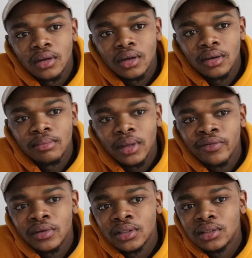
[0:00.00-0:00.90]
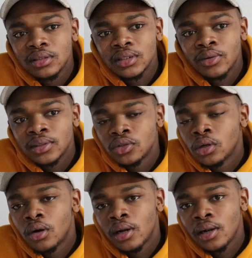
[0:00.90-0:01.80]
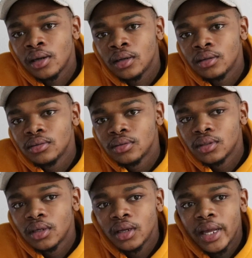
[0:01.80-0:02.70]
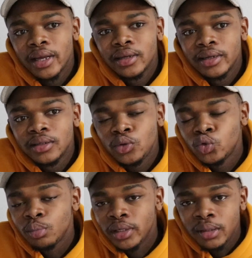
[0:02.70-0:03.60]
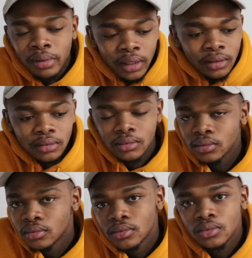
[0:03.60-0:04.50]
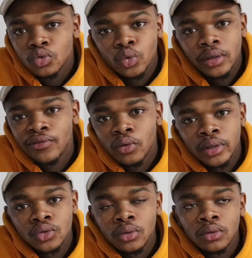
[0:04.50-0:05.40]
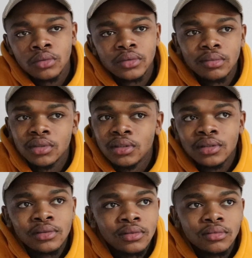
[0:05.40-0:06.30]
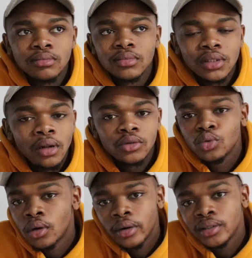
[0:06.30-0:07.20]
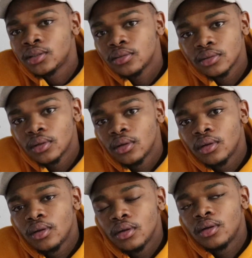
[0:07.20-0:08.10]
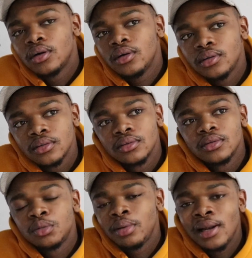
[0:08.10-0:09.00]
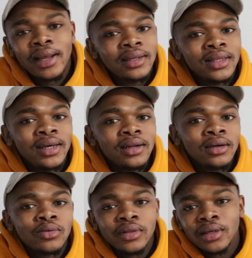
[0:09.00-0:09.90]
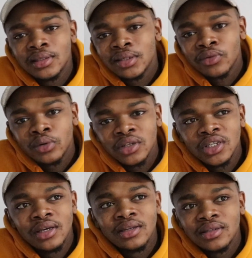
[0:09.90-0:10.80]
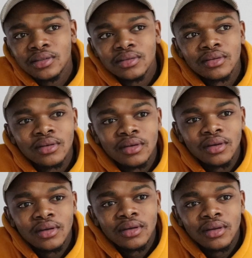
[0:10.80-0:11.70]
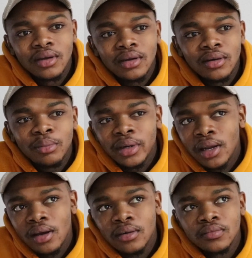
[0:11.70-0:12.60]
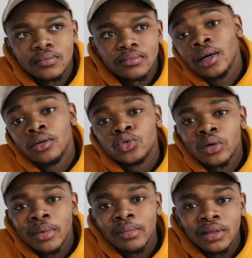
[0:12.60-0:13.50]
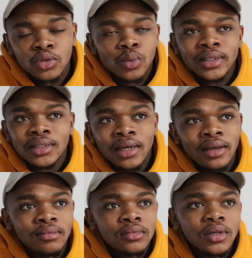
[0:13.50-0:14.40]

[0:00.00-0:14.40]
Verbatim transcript: Um, ever since I was a toddler, to me being 24 years old, I'm still still into cars. Uh, it's been like that. I don't think it's ever gonna change. Uh, but yeah, I also remember this one time.